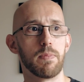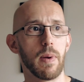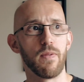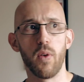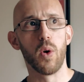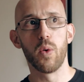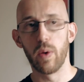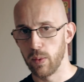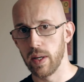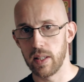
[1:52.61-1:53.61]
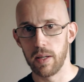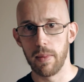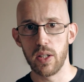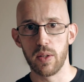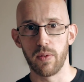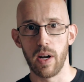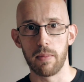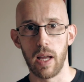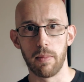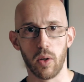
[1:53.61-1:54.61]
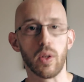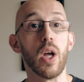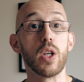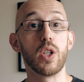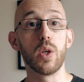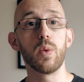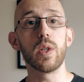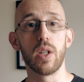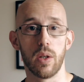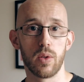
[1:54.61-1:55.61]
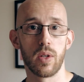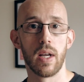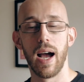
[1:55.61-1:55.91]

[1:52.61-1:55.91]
before request animation frame came along, you would use